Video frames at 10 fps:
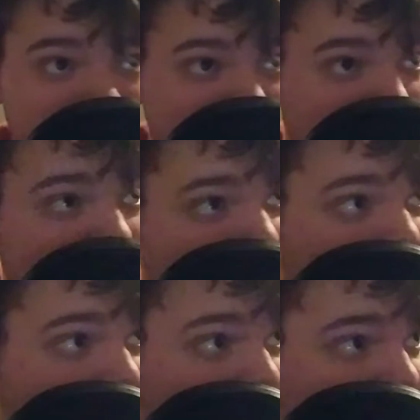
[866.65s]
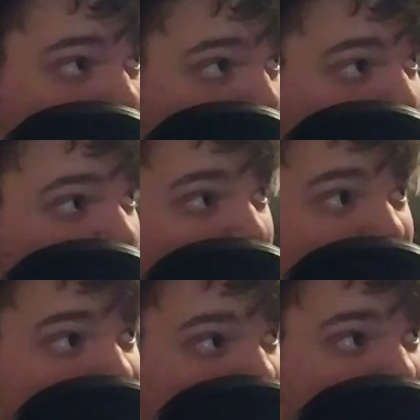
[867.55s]
good.
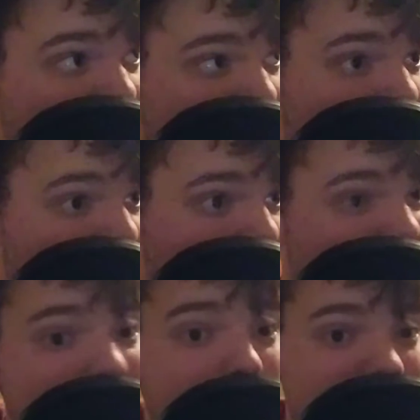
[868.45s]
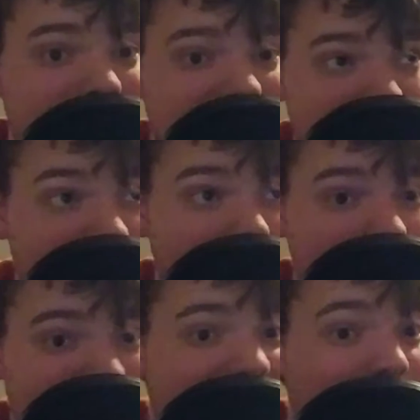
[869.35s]
PewDiePie versus T-Series, that was amazing.
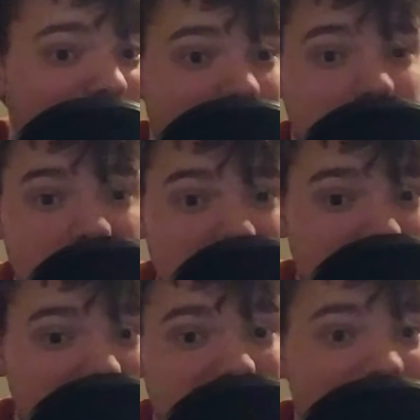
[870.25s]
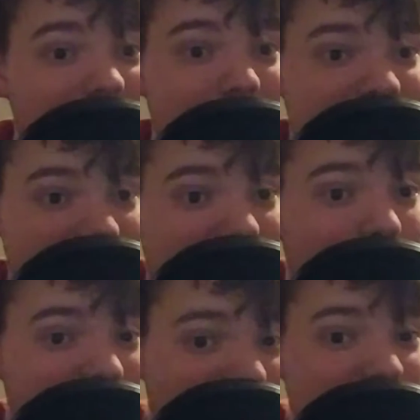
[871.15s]
That was entirely amazing. That
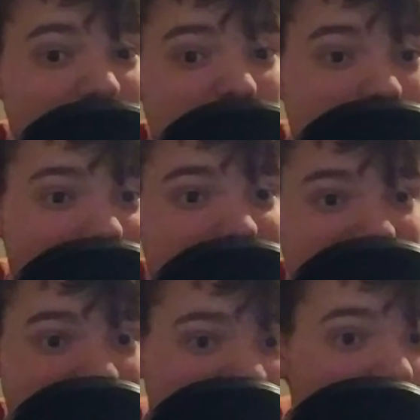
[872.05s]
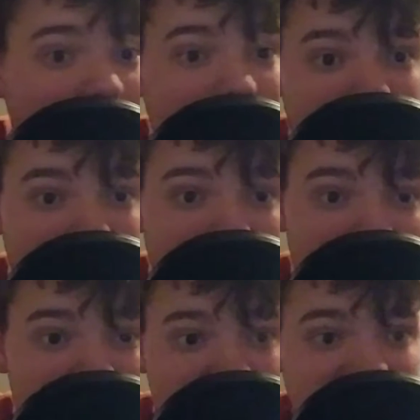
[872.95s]
was the YouTube event of
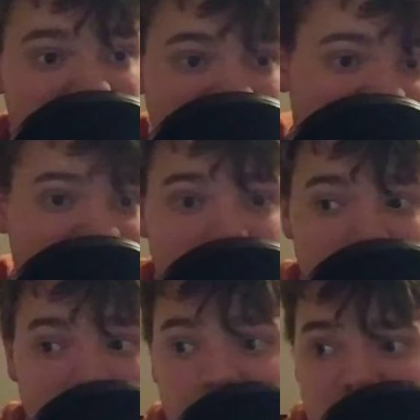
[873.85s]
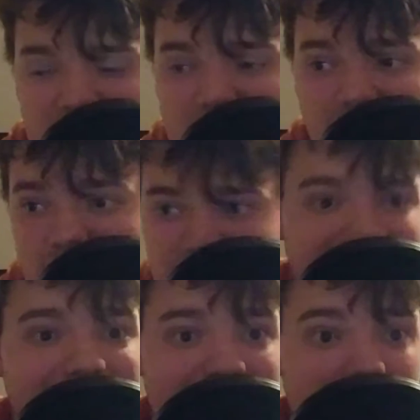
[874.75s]
this year, of this entire
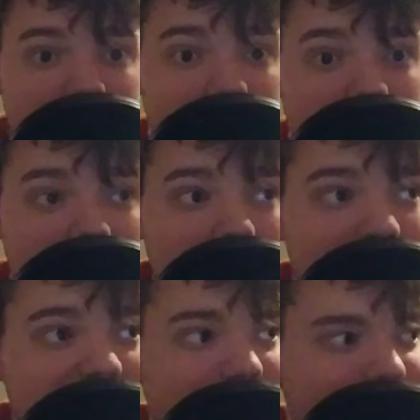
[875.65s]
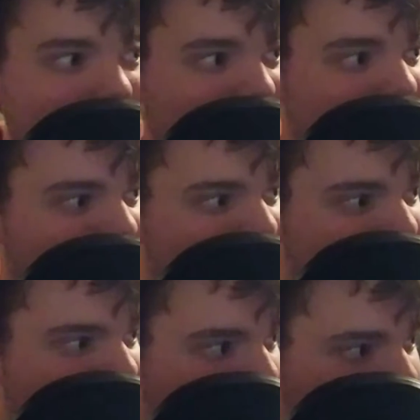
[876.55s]
decade, because of the fact that
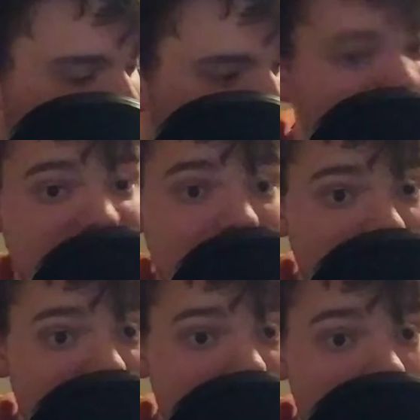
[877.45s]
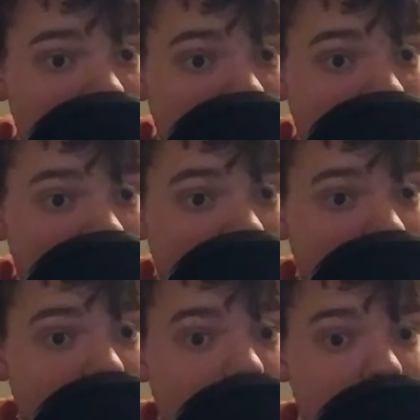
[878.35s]
like it was a big company
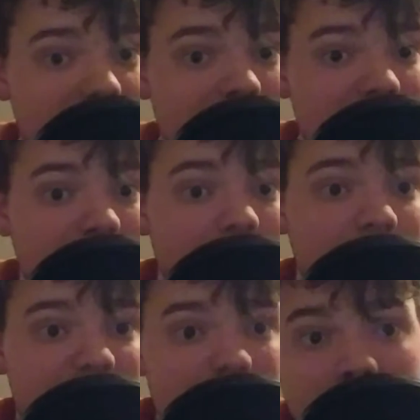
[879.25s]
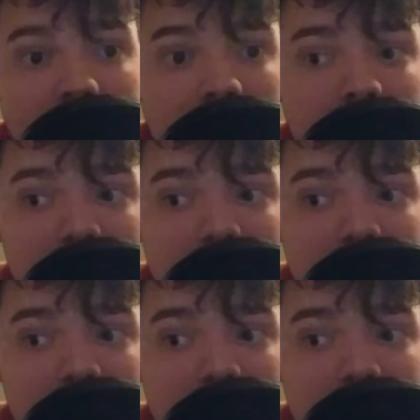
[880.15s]
versus a small